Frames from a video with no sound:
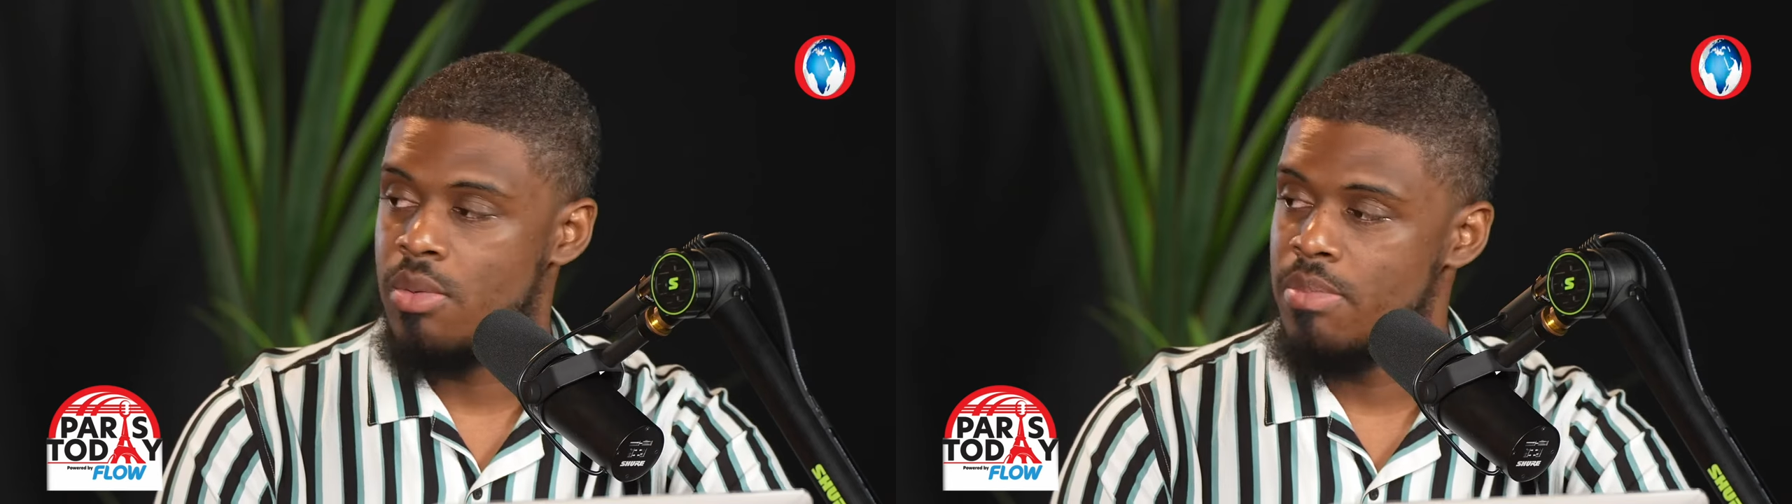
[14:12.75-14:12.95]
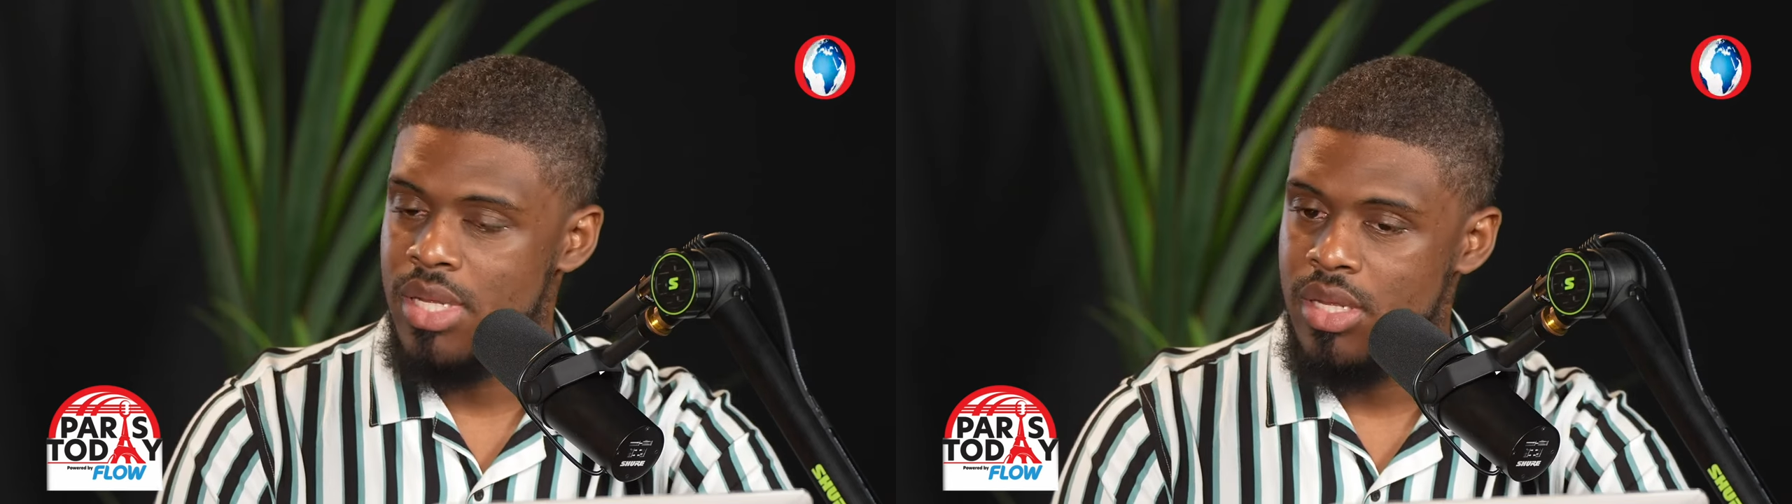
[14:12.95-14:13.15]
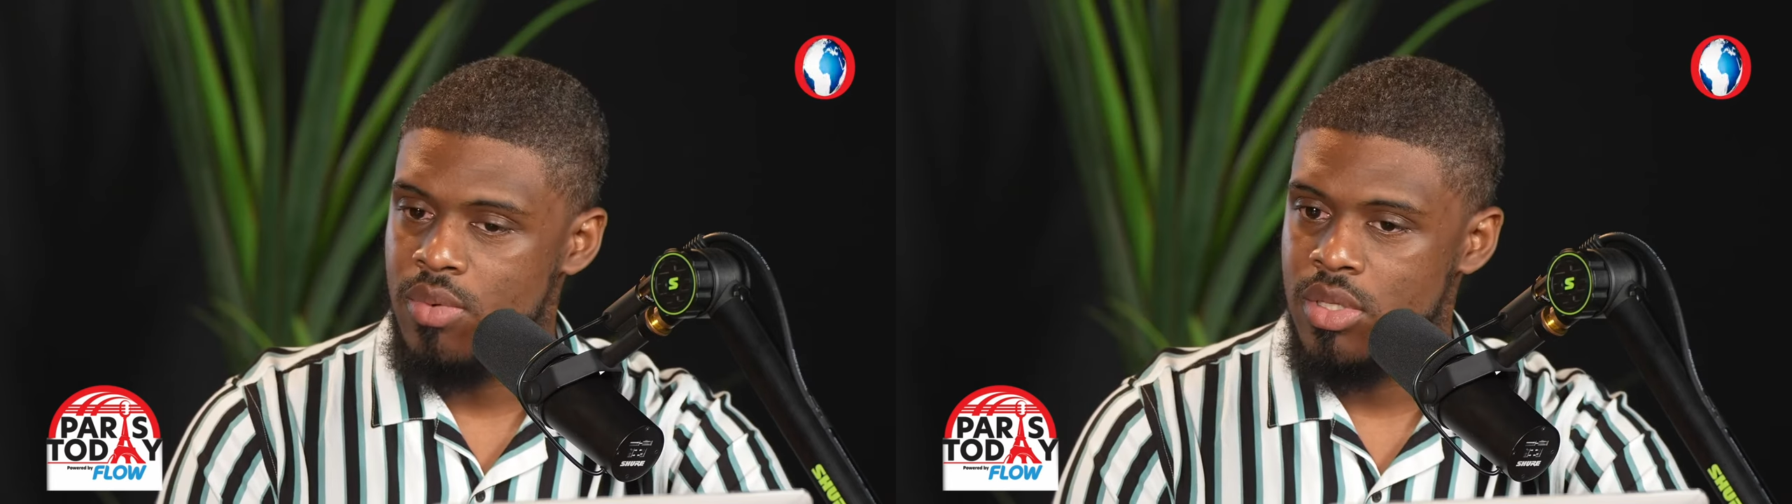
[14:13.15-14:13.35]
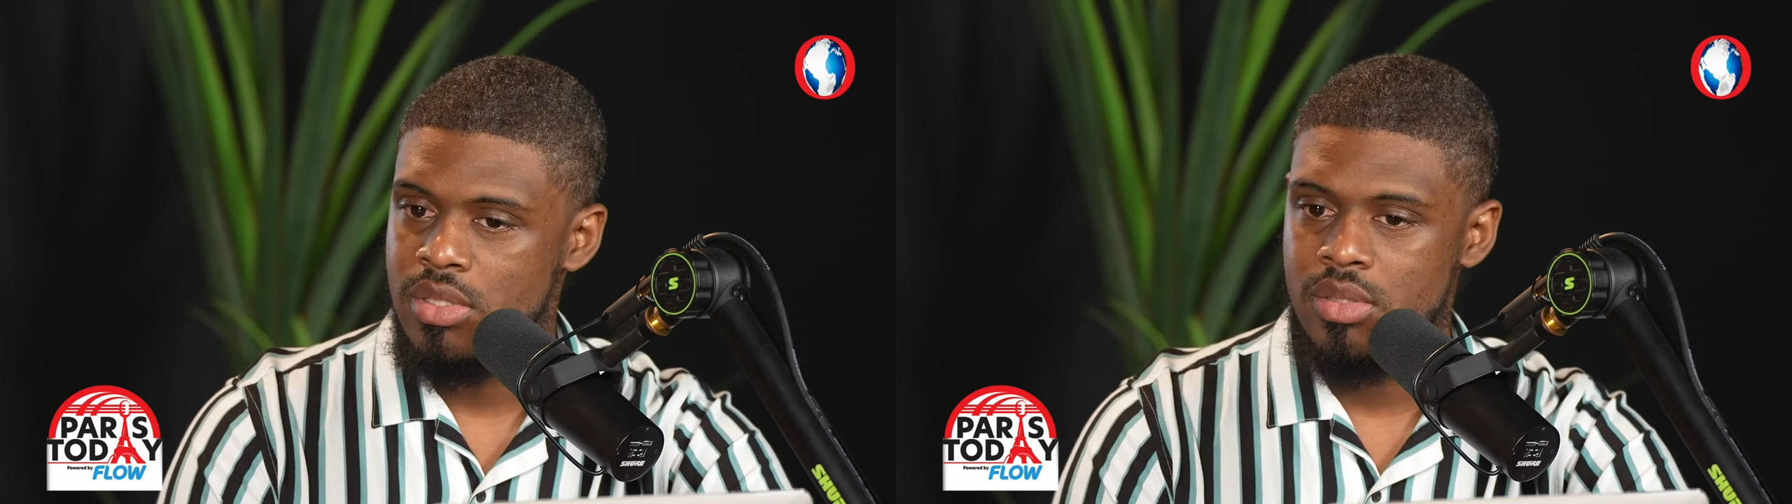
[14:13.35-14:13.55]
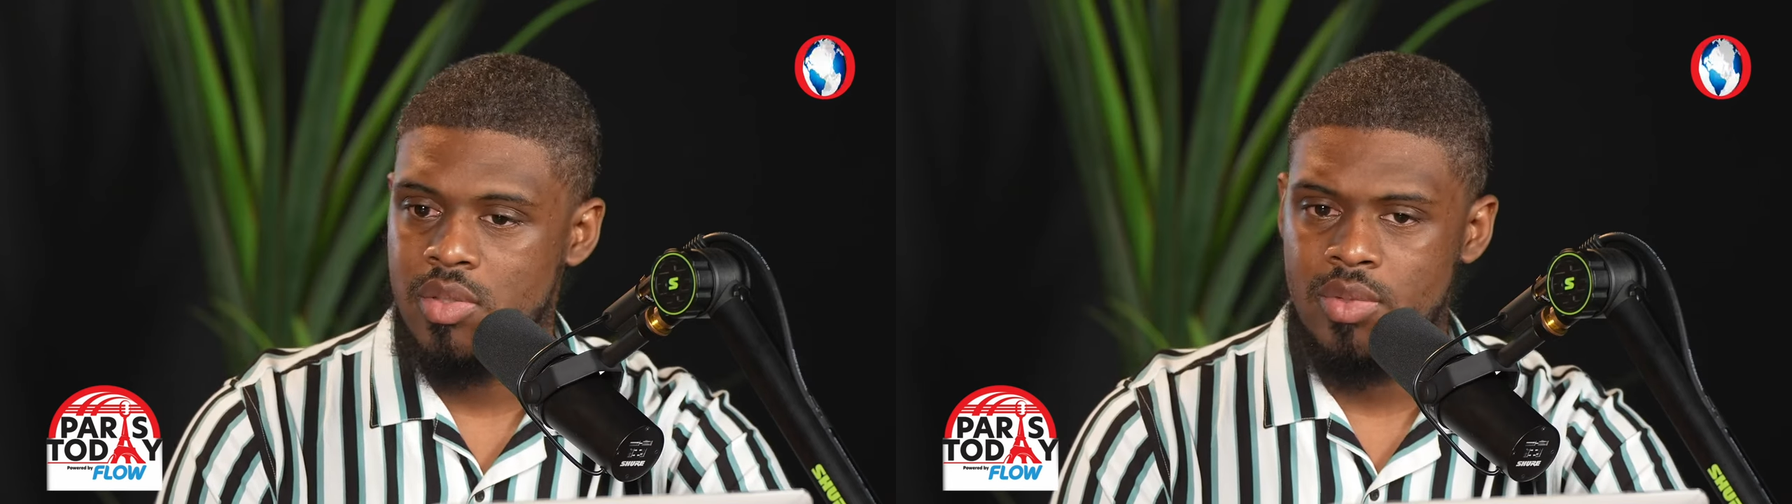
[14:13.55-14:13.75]
Oblique
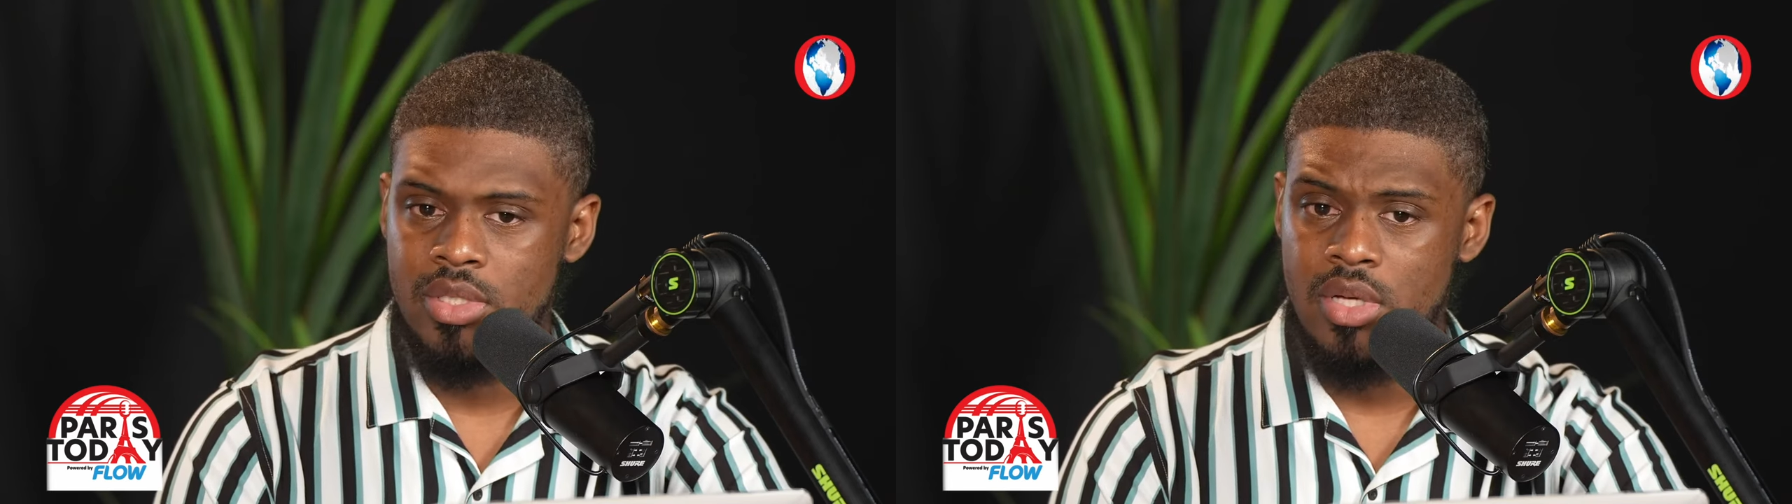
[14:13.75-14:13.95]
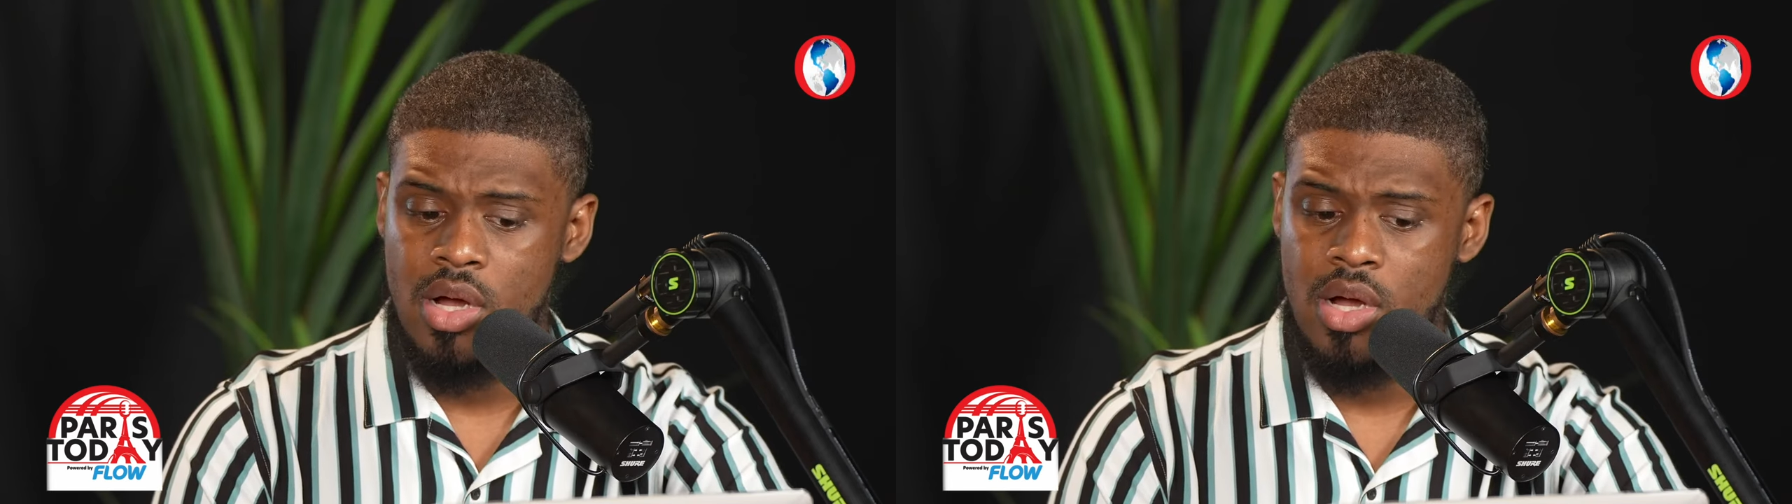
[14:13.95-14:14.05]
was was